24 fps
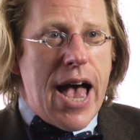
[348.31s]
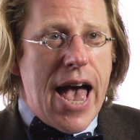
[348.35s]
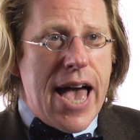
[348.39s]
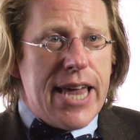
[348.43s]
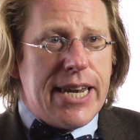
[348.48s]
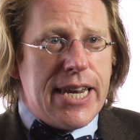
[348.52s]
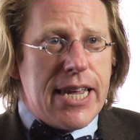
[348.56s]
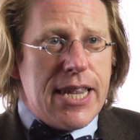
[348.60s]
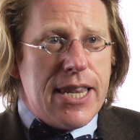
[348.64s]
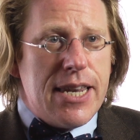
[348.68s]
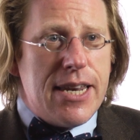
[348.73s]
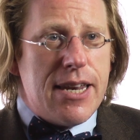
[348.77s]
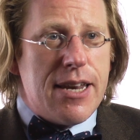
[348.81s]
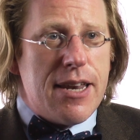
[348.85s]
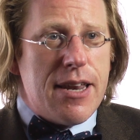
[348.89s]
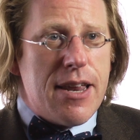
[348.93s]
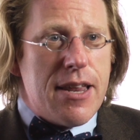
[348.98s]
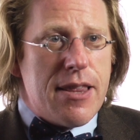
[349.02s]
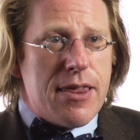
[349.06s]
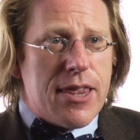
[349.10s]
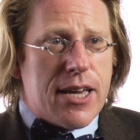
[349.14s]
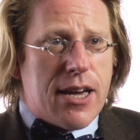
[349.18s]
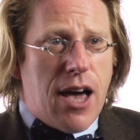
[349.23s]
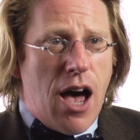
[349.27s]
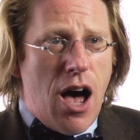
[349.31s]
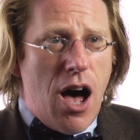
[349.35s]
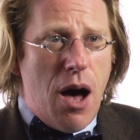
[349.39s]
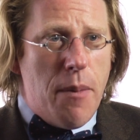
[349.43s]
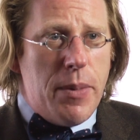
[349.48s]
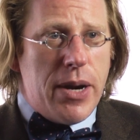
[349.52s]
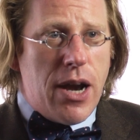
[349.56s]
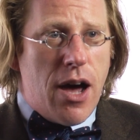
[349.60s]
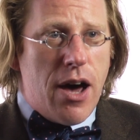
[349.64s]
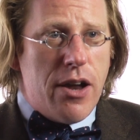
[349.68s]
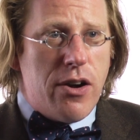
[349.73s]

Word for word: and in the common